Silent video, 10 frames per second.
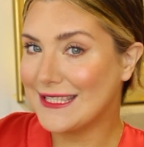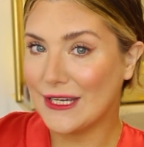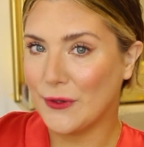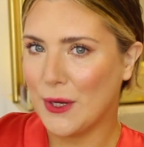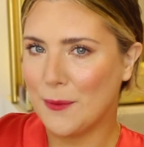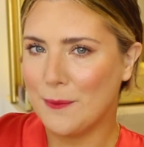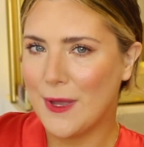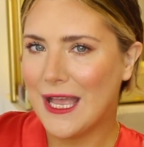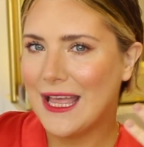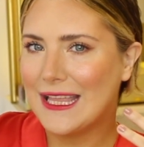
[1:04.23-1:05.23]

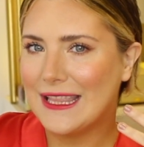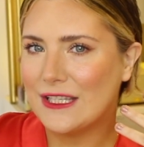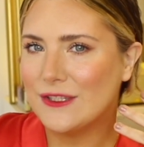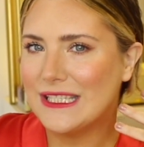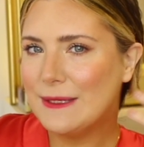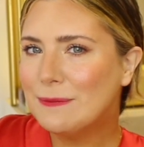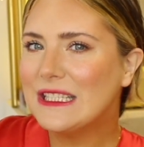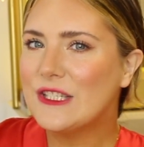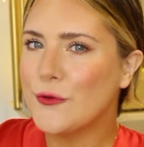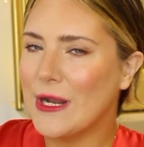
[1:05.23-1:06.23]
serum that
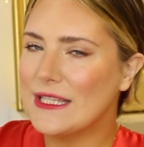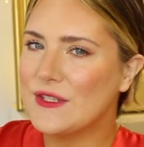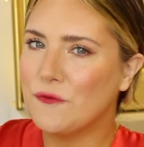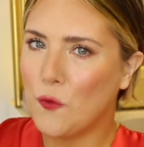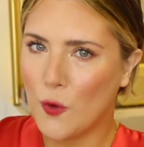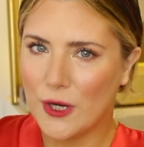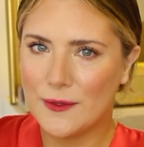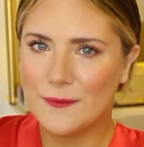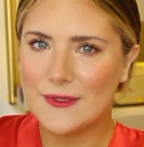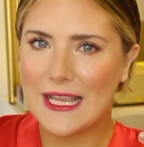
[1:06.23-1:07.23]
deeply
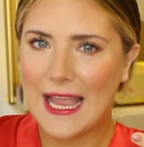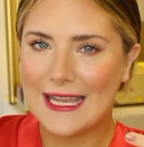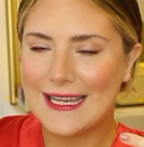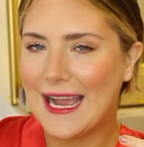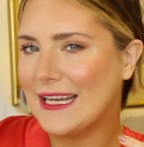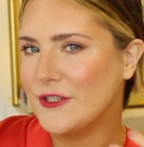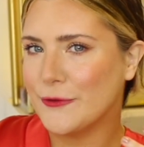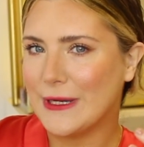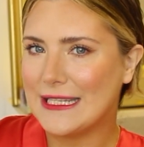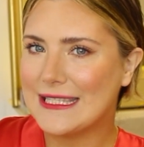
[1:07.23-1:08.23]
transforms and
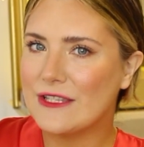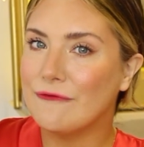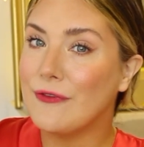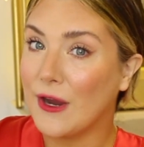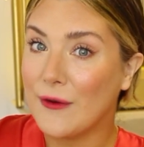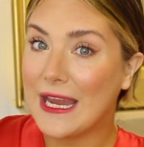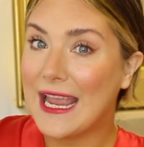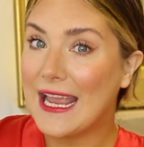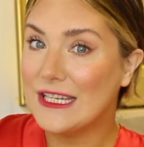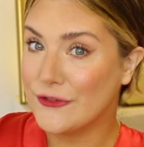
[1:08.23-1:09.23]
hydrates
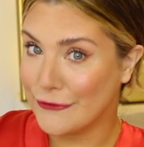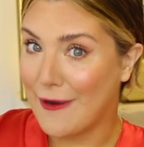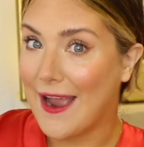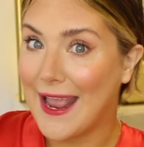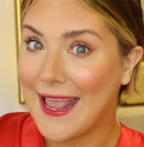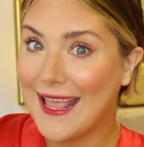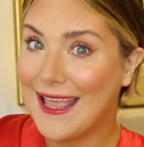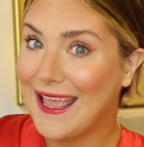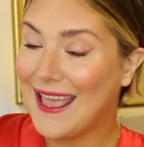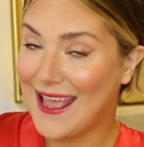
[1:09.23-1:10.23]
very dry
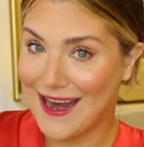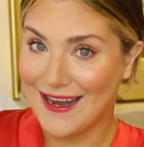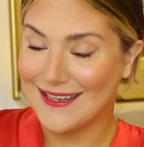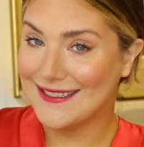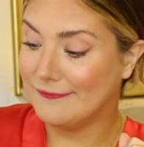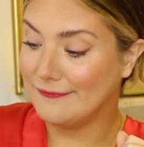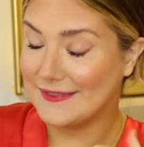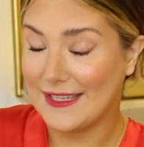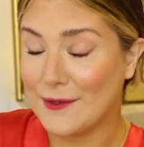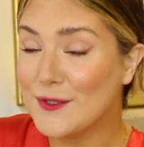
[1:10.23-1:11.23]
hair.
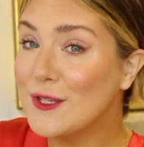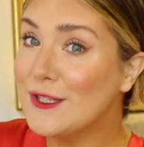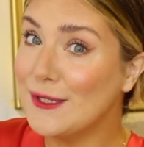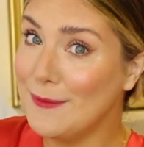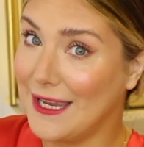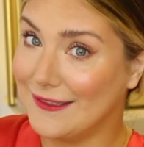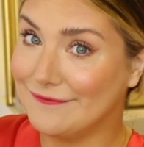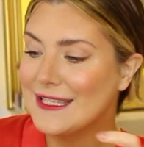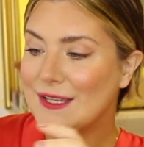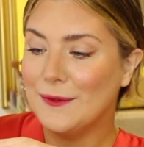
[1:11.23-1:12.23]
Sounds good to me.
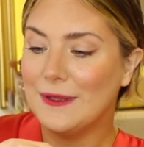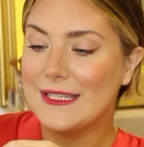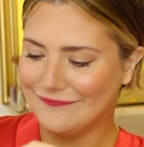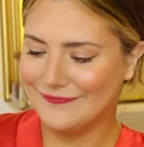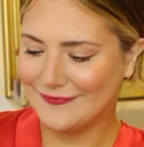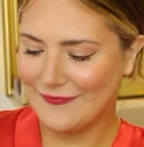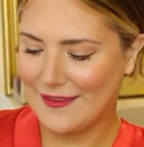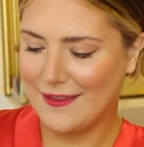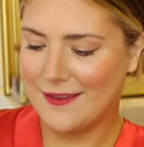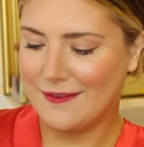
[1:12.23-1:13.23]
So let's go ahead
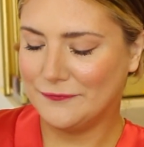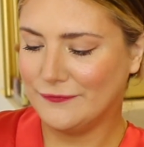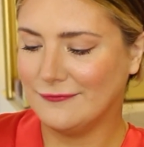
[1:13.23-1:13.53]
and open